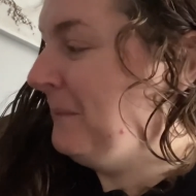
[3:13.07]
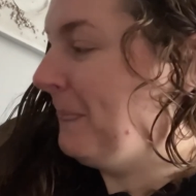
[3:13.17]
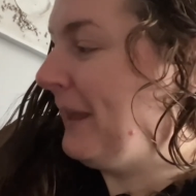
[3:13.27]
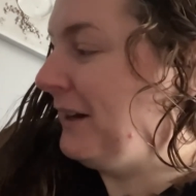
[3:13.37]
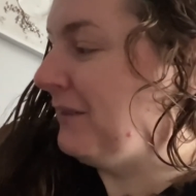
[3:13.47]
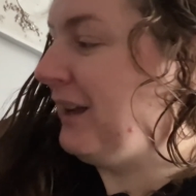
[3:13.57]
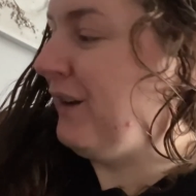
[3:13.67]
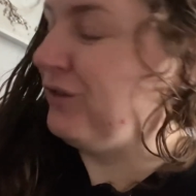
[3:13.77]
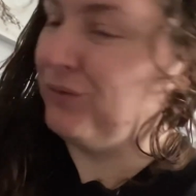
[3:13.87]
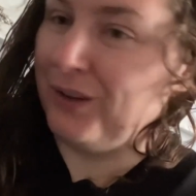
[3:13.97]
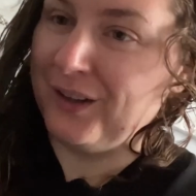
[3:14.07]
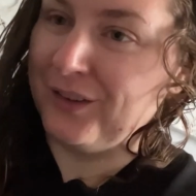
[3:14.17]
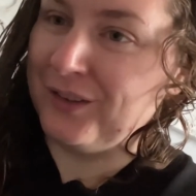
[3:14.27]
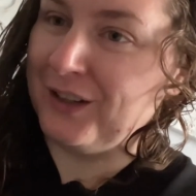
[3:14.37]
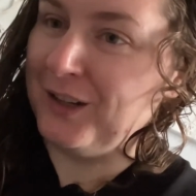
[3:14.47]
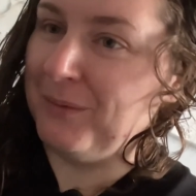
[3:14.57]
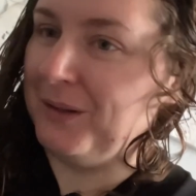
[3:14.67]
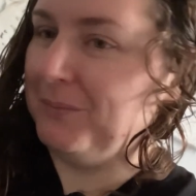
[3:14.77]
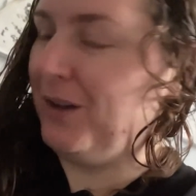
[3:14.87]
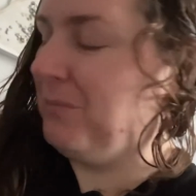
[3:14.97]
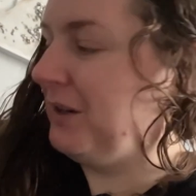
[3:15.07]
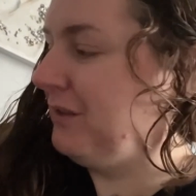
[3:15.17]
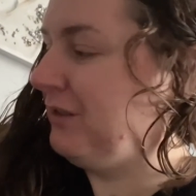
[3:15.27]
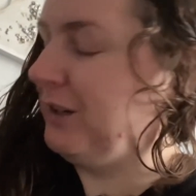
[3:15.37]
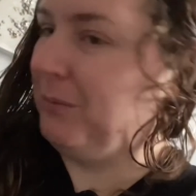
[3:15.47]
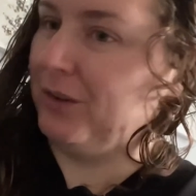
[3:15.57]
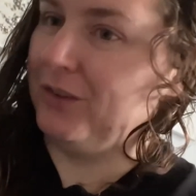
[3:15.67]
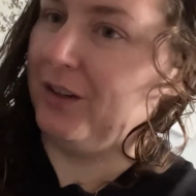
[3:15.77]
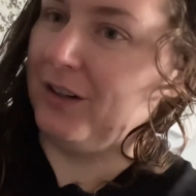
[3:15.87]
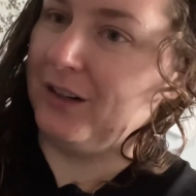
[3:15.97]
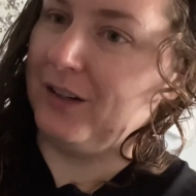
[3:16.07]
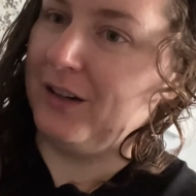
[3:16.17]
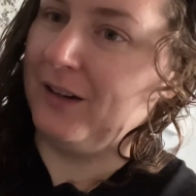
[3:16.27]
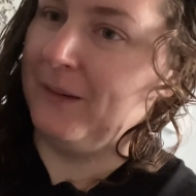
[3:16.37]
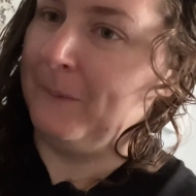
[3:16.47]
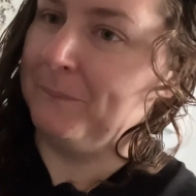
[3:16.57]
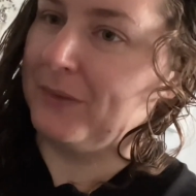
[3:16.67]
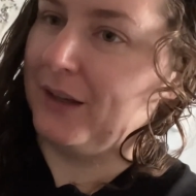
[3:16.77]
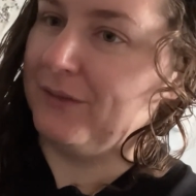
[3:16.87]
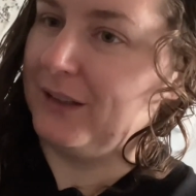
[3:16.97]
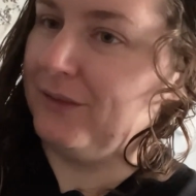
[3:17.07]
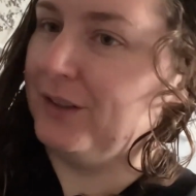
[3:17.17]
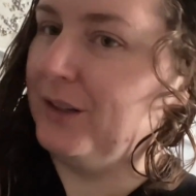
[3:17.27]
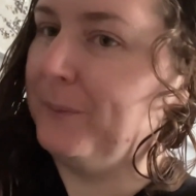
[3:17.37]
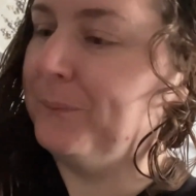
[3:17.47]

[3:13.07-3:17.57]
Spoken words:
I don't have just regular cream. All my creamers are flavored.